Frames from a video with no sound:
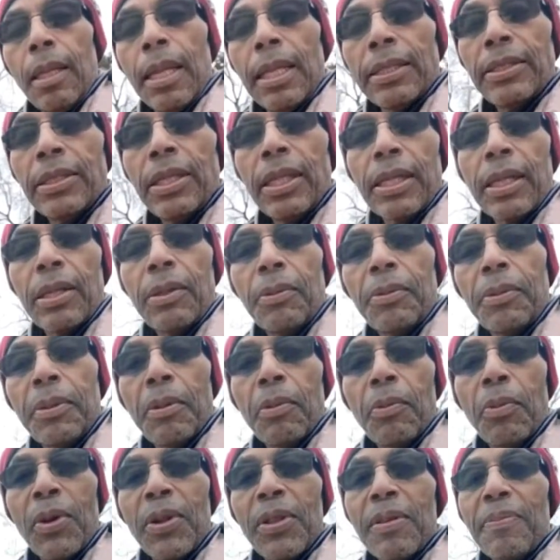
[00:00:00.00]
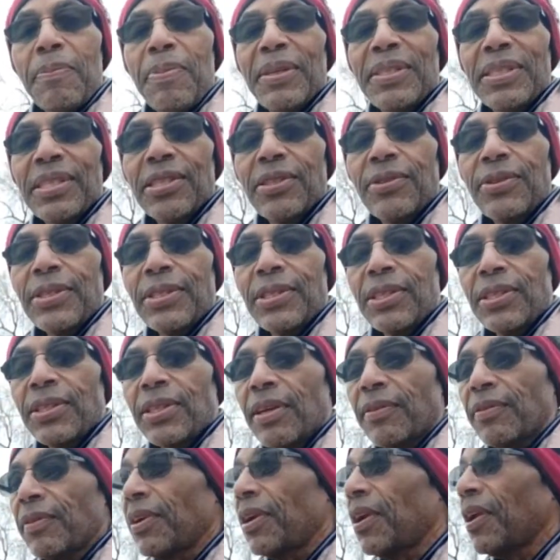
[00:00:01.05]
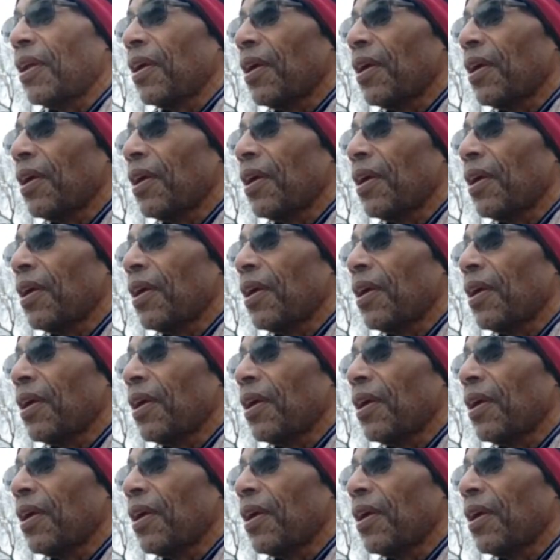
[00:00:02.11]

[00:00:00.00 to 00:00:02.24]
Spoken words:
Let's look at one of the busiest streets in Denver.